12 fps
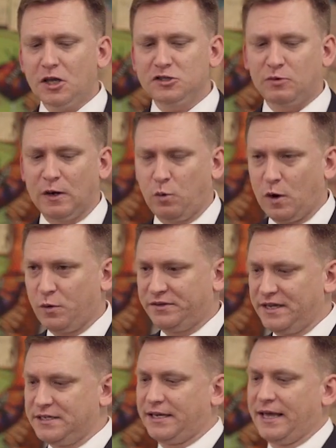So when I work with
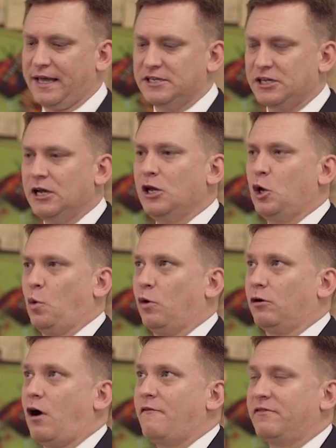these kids who
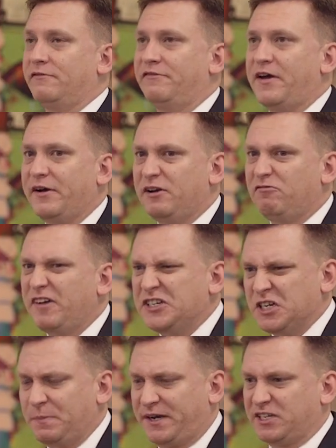are often very
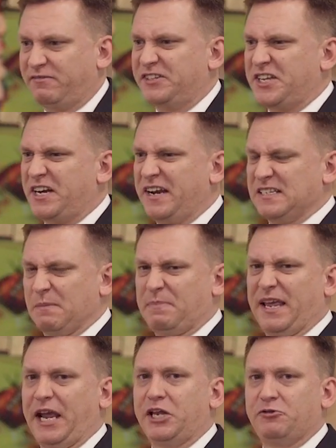rigid, because rigidity is a
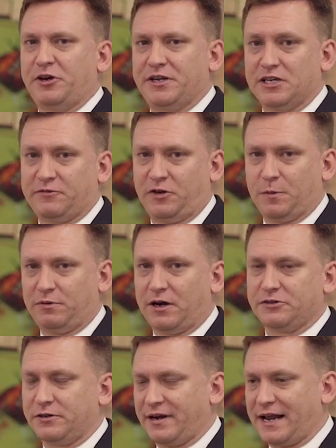petri dish for
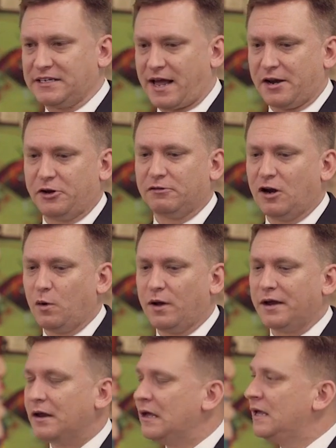depression and anxiety to grow
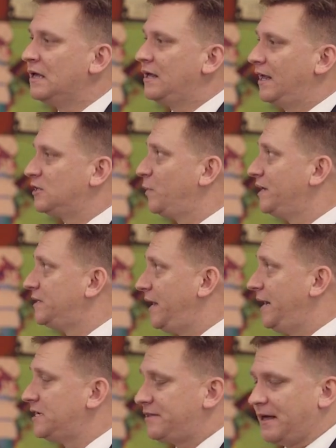on, is we
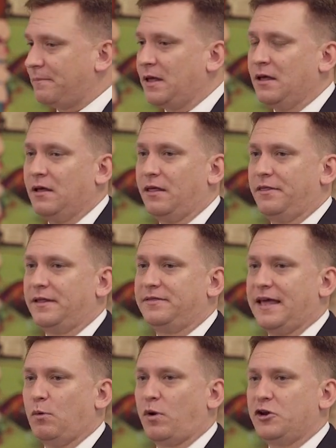teach them that
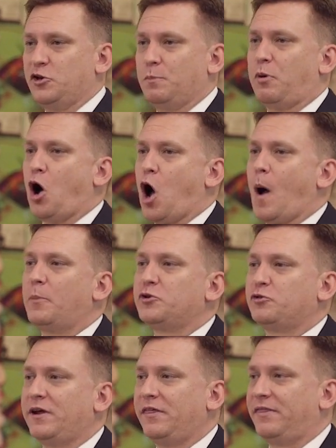they want to do palm
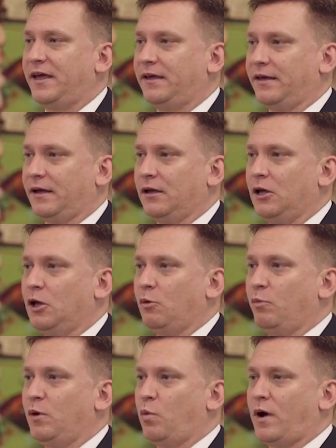tree thinking.
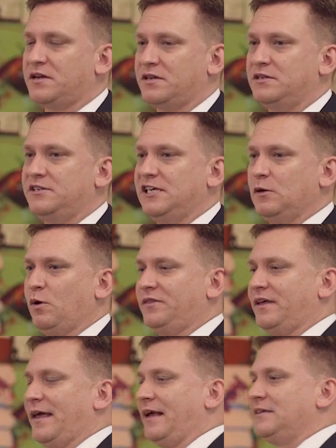We want to deal with
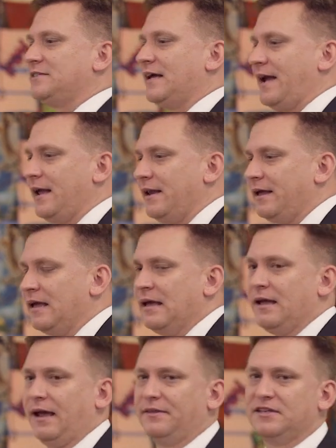the anxiety
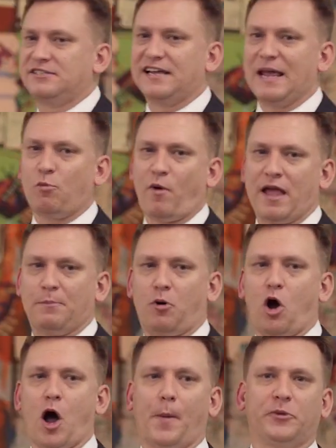in the same way a
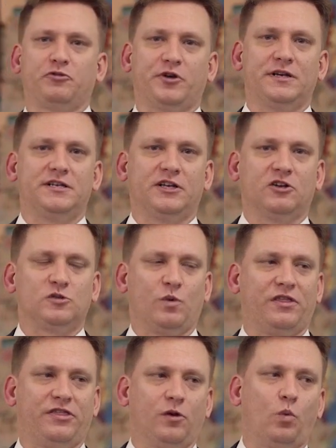palm tree deals
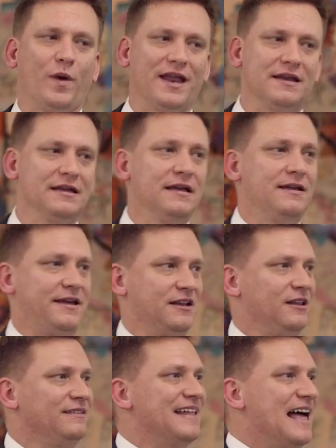with the wind. It
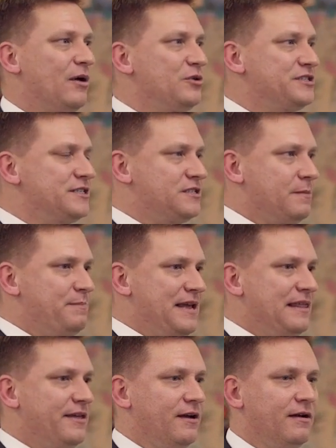allows it to
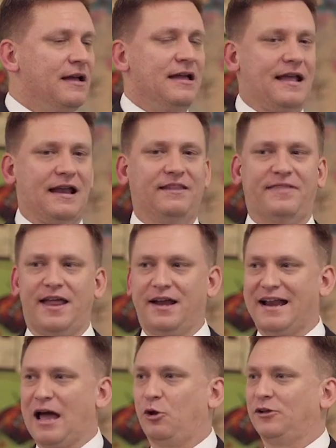be there, and then
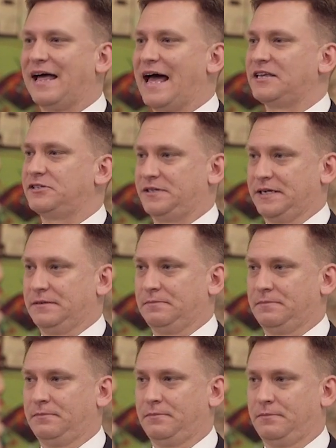it outlasts it.
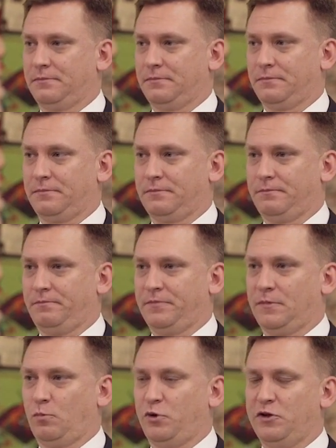
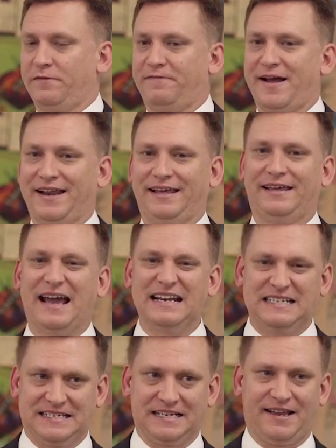When you fight
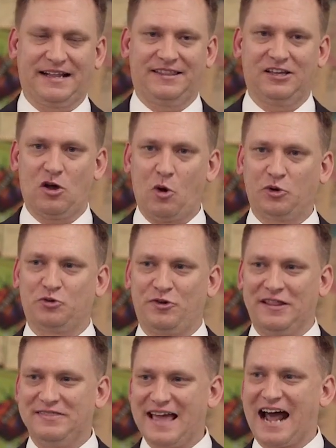against it like the oak
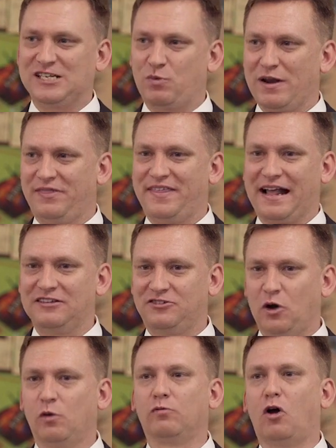tree, that's when things
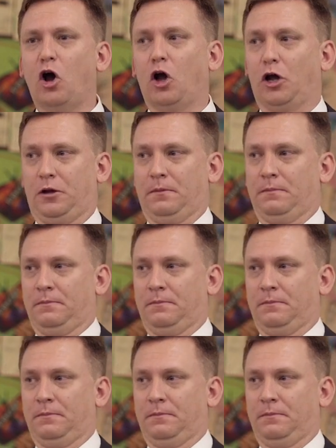go wrong.